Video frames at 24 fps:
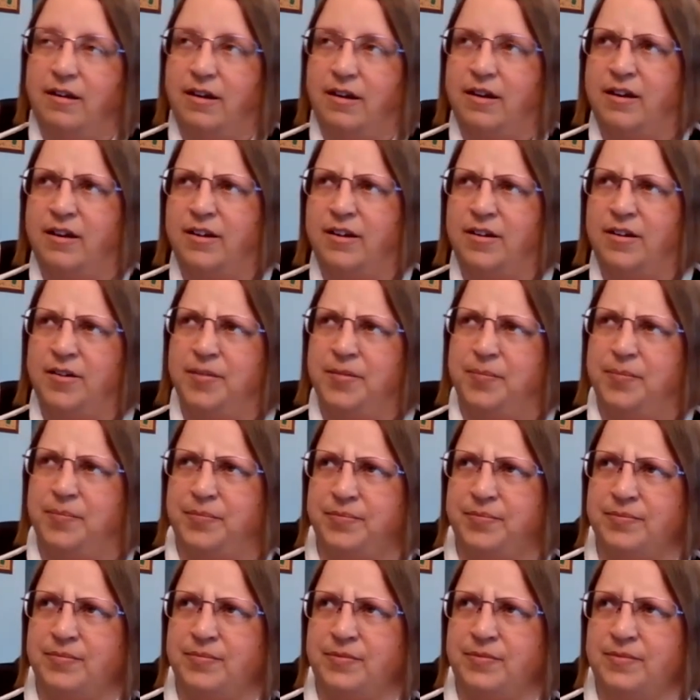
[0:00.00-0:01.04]
Um,
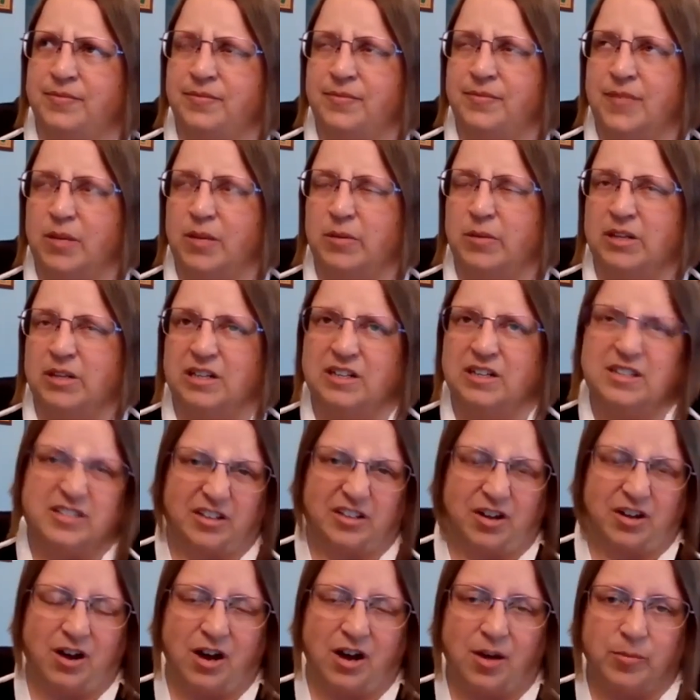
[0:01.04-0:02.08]
I mean, it is a
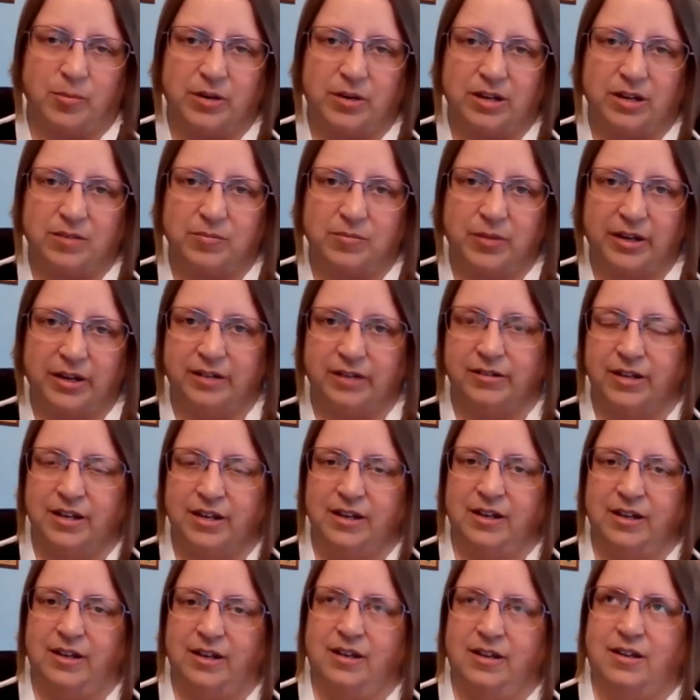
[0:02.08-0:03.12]
comedy, but
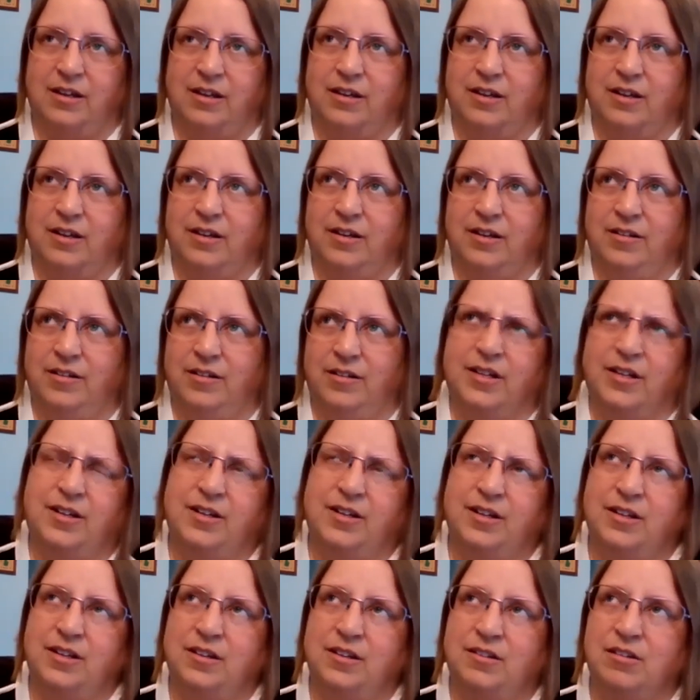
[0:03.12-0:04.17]

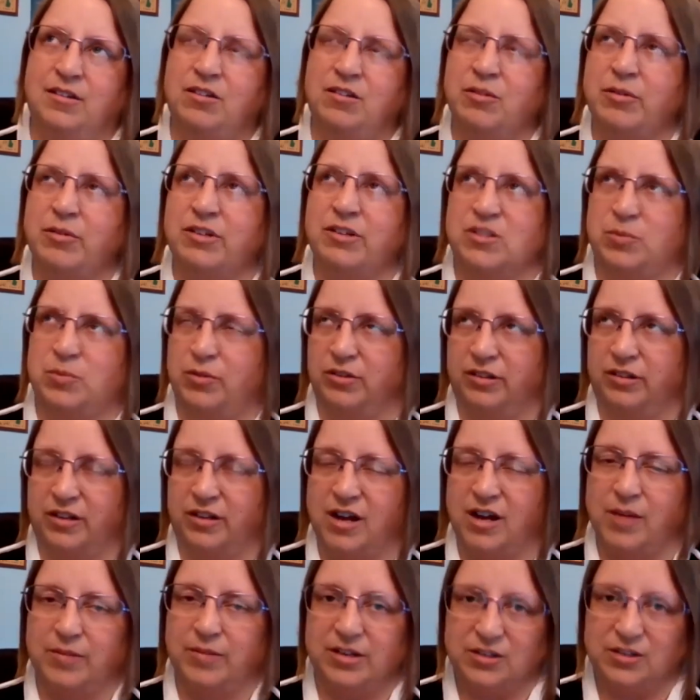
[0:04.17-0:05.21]
the only way to spoil a
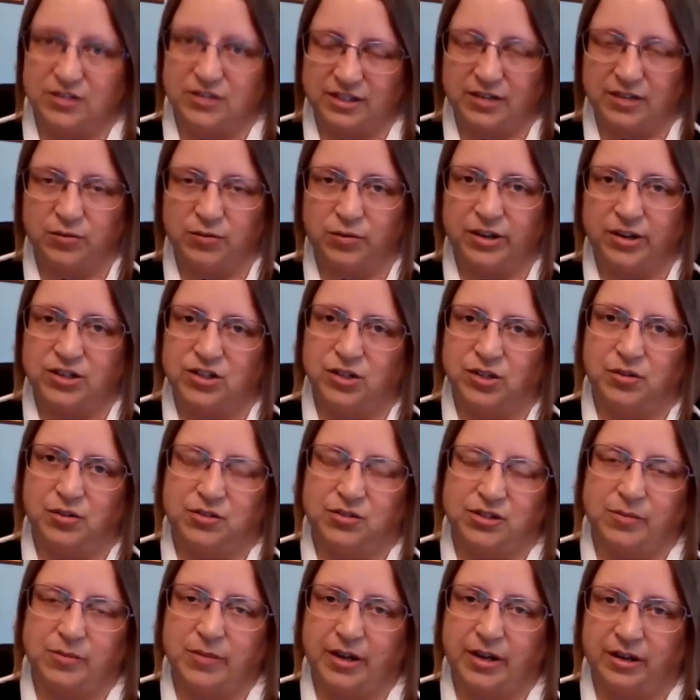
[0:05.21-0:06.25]
comedy is to give away
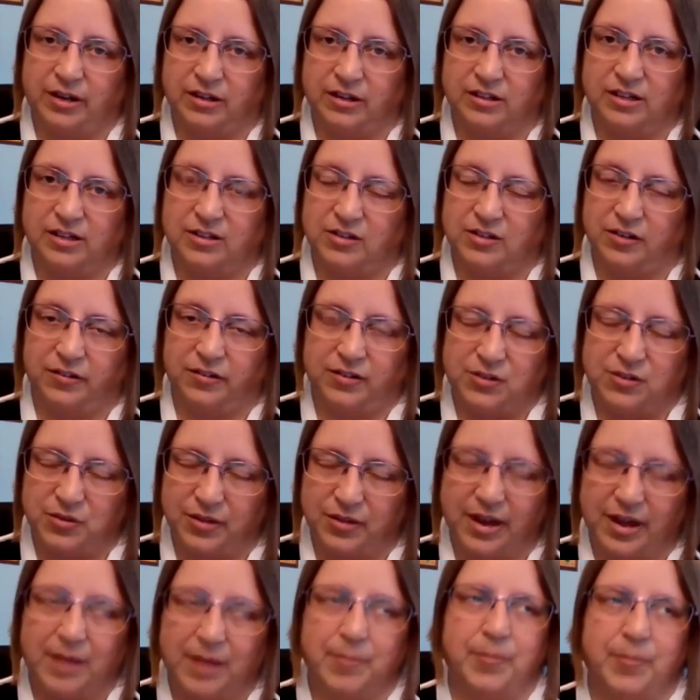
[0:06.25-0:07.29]
jokes. I'm not going to necessarily do
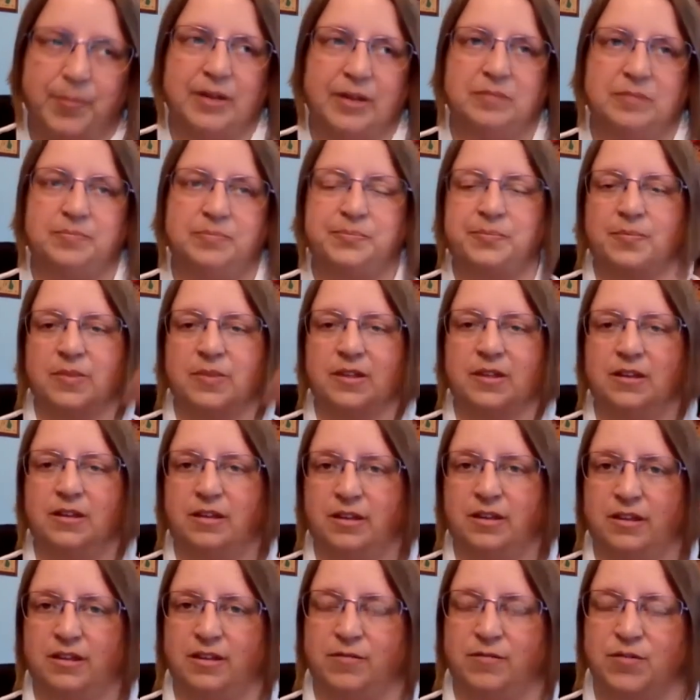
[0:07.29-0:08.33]
that. But
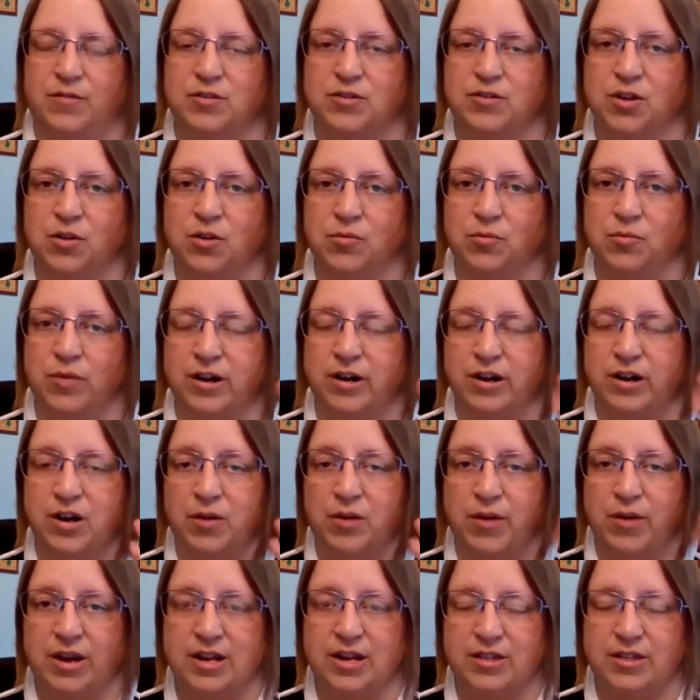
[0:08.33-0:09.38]
if you don't want to
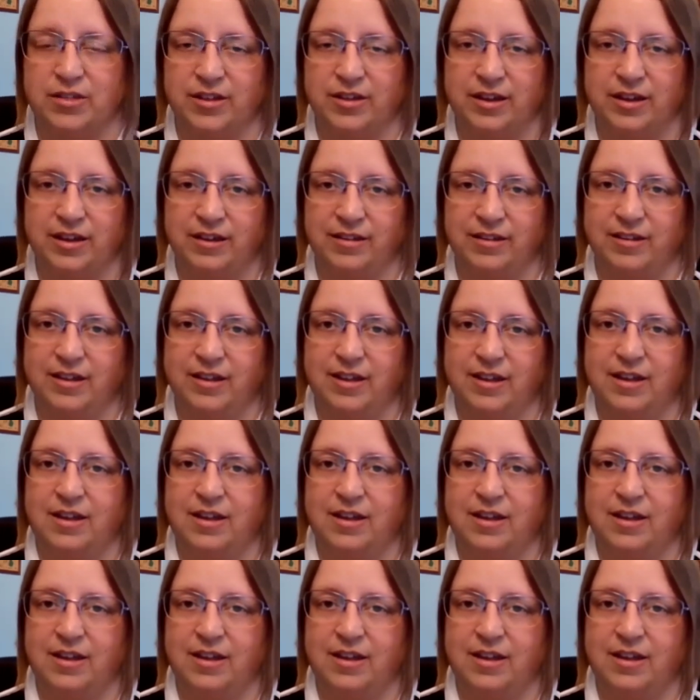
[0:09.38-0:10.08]
know anything